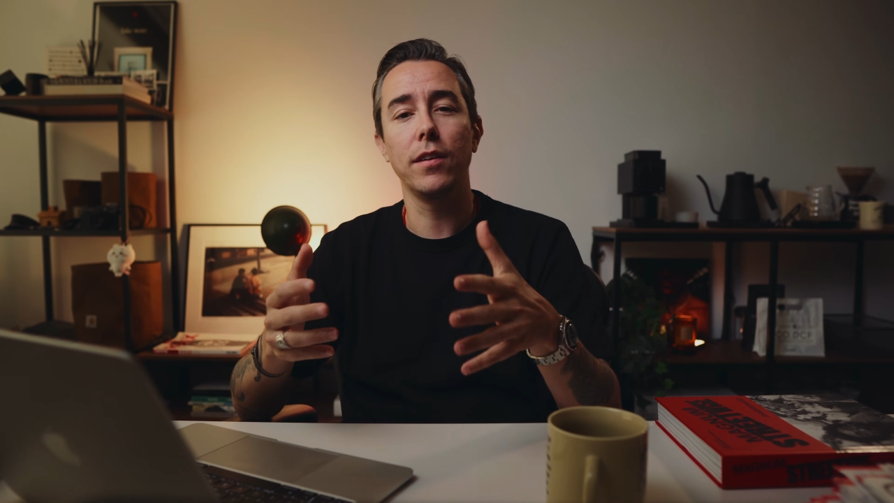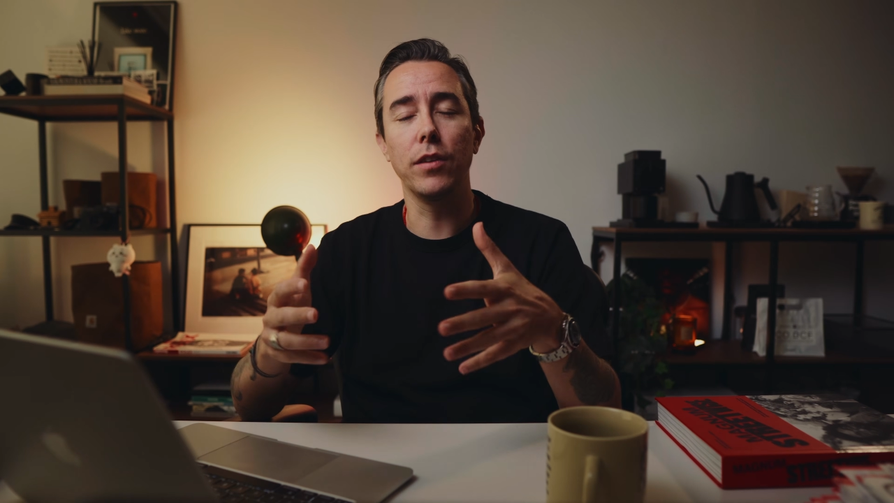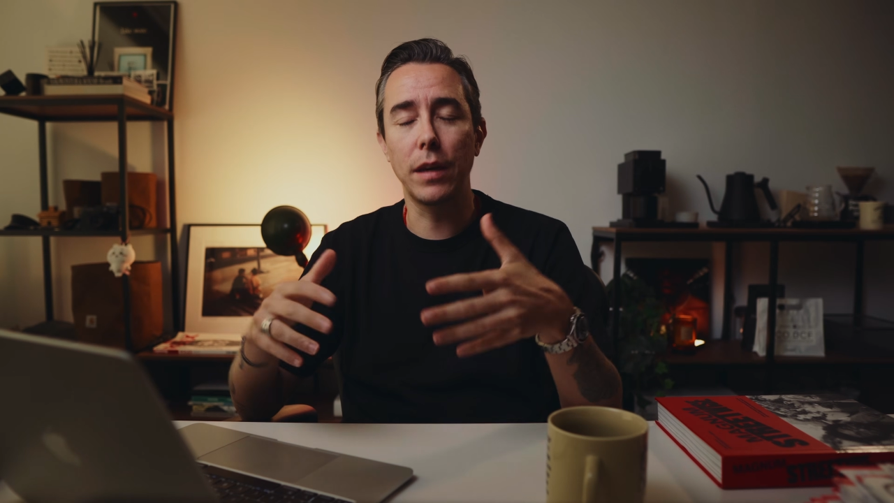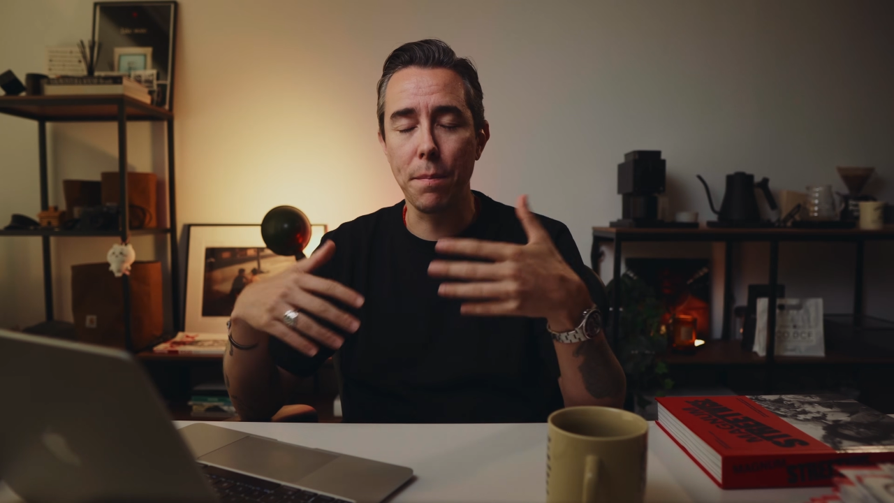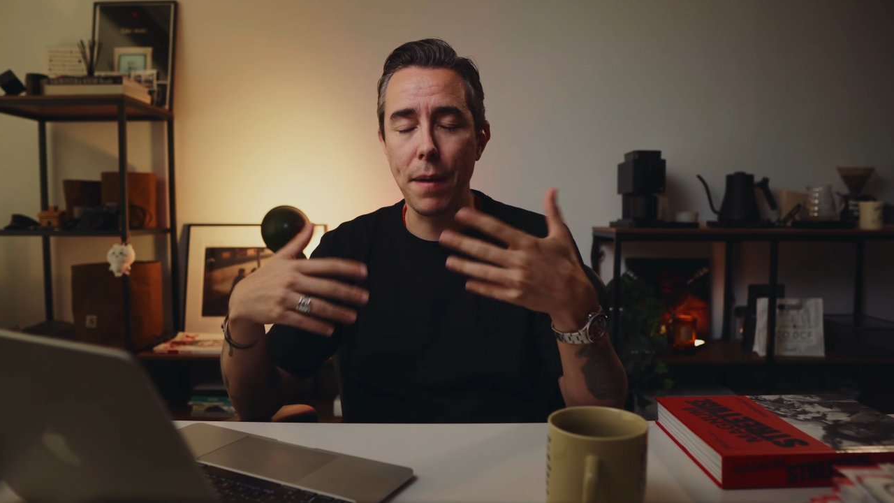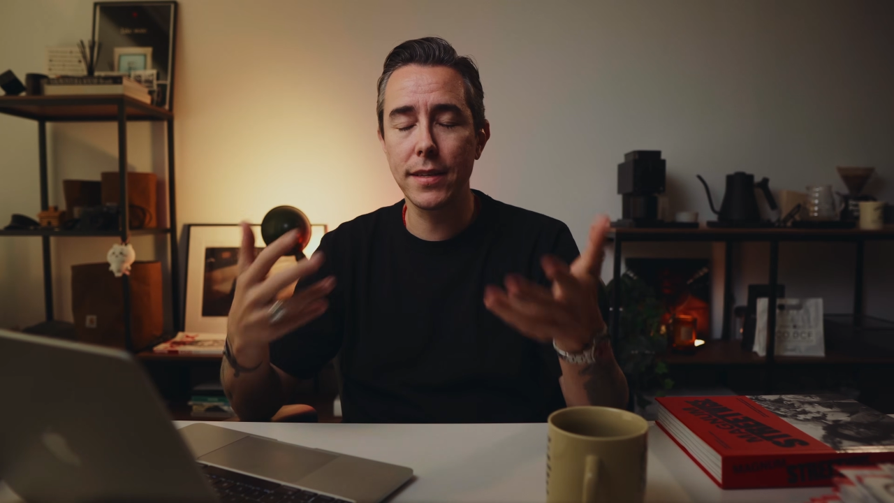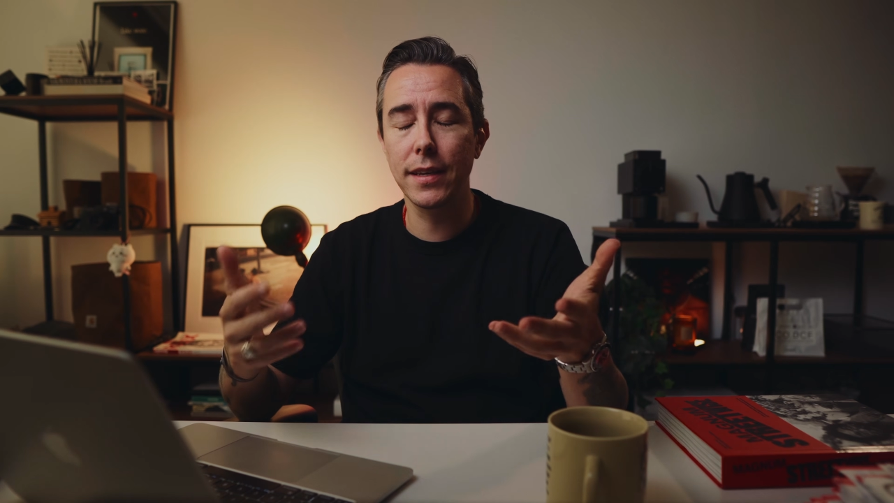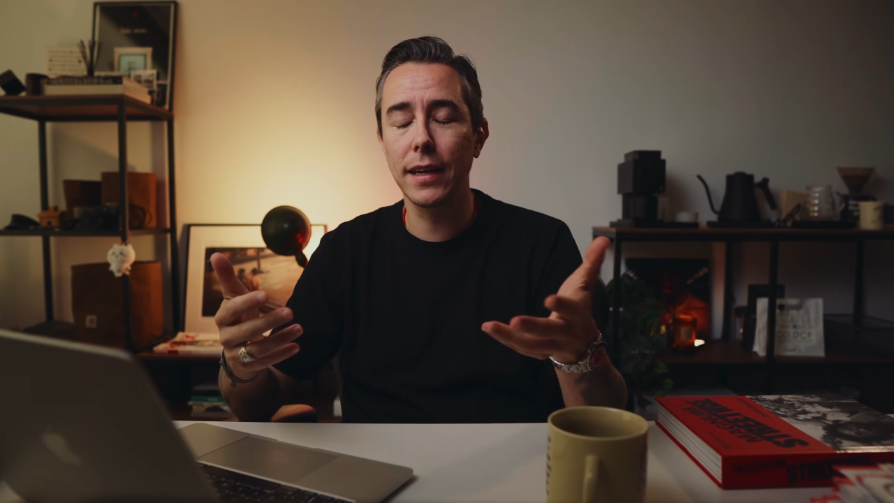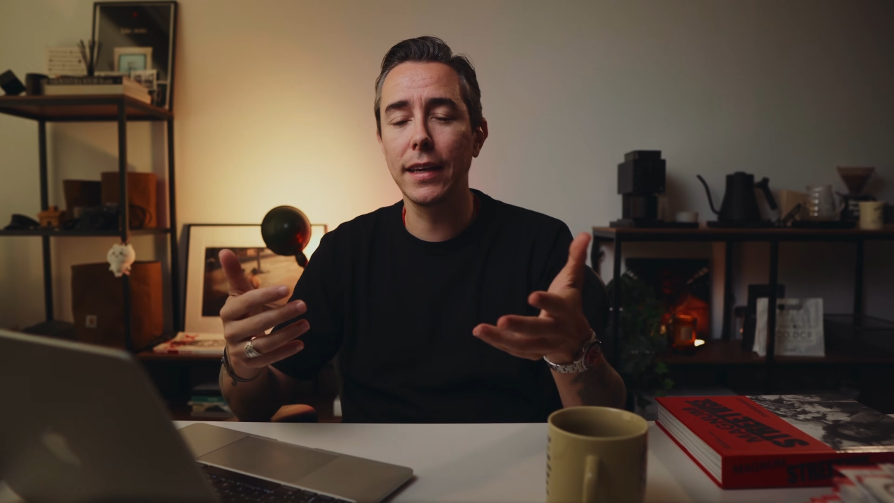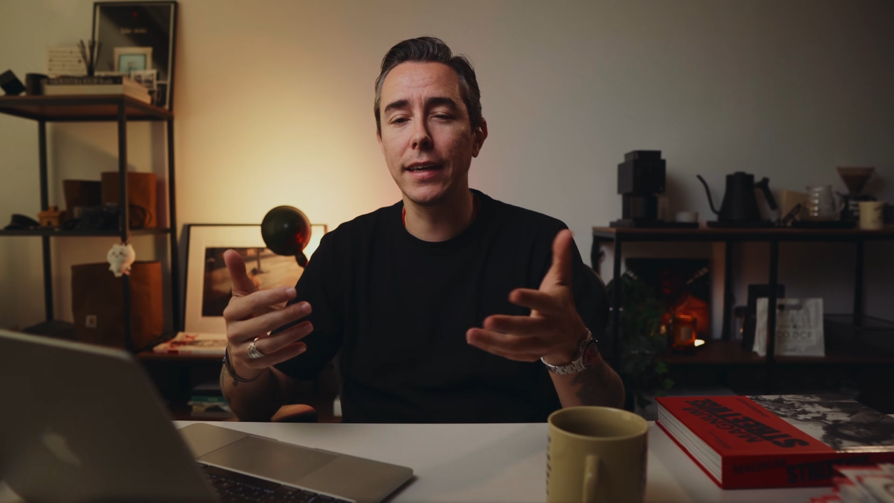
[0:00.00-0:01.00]
you can
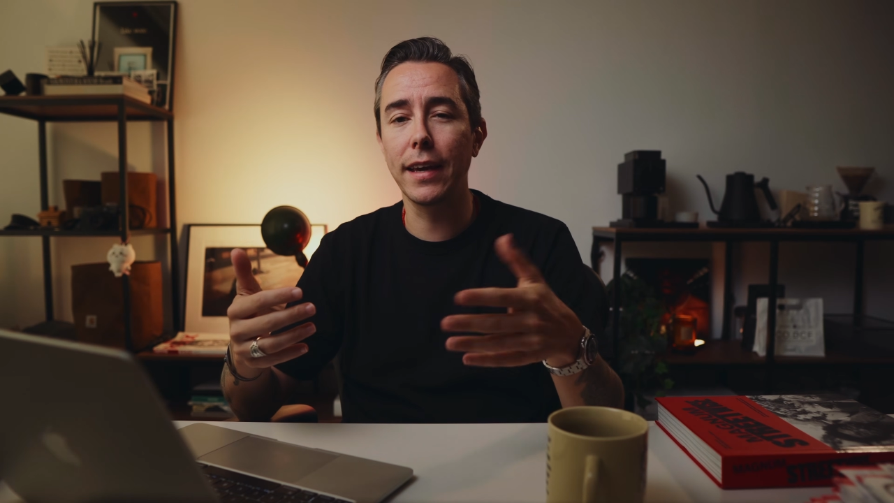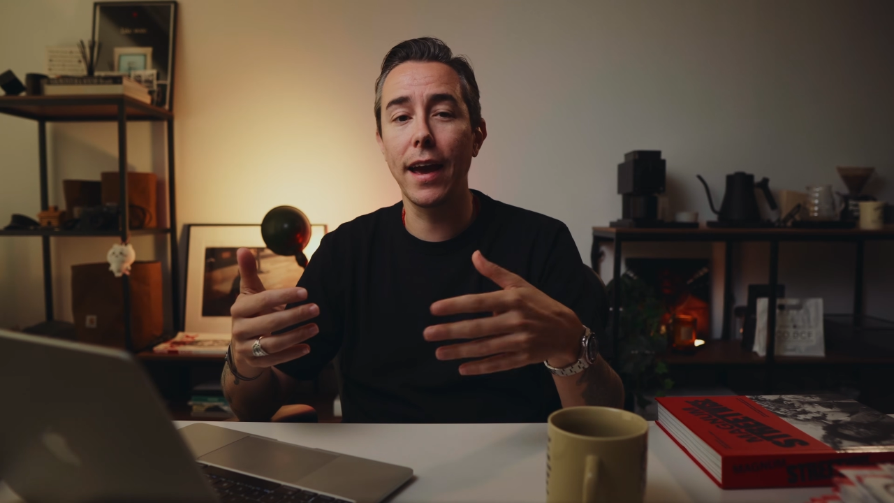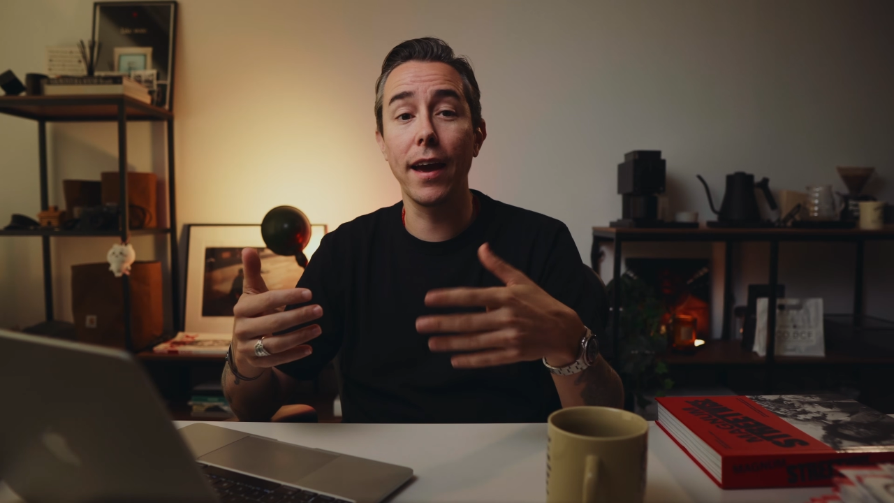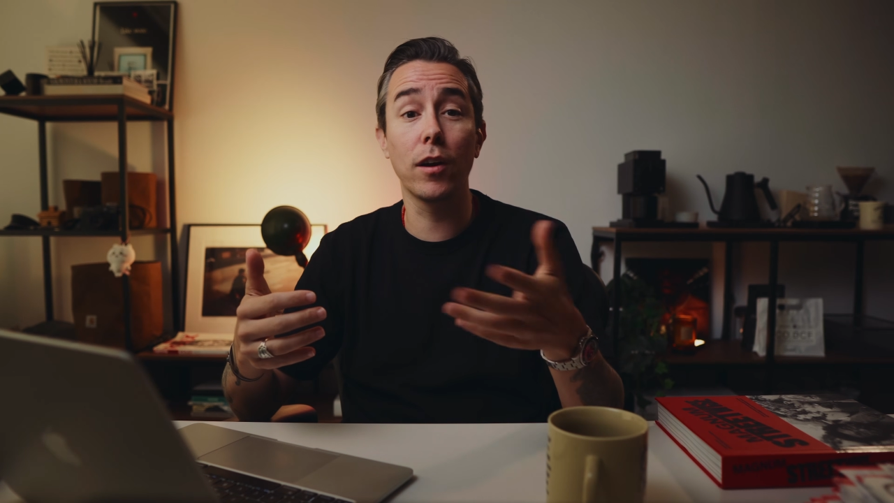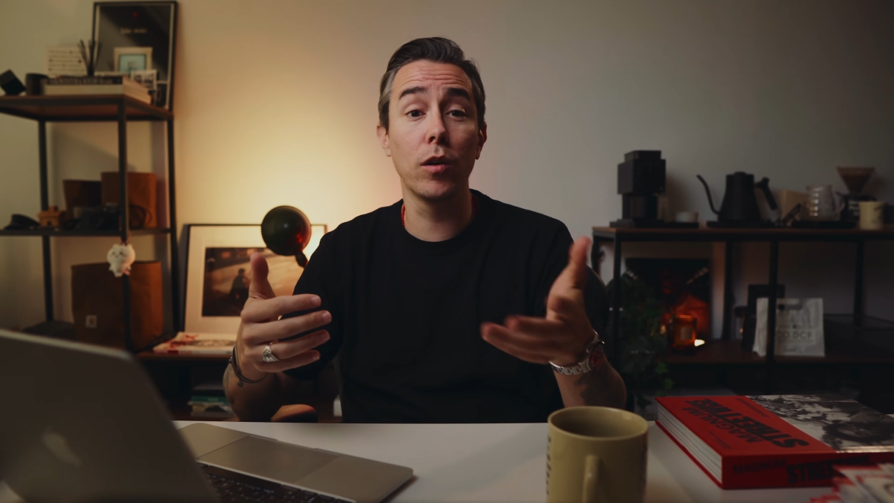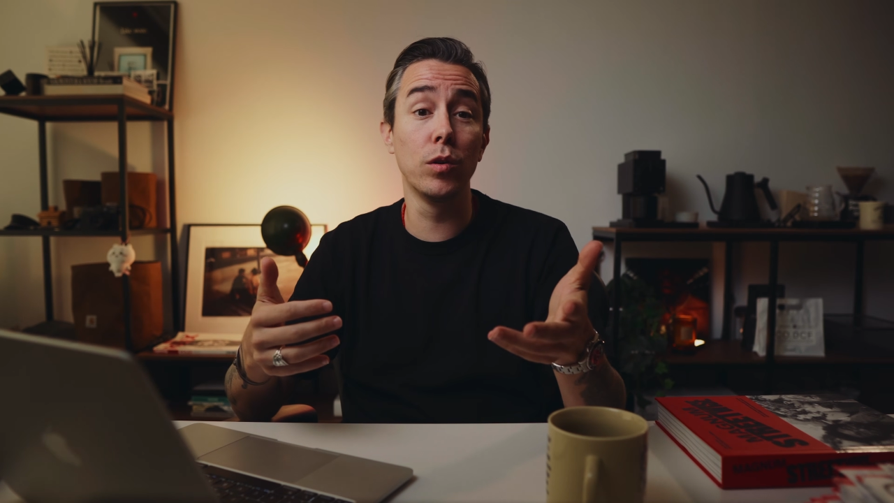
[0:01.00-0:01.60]
basically get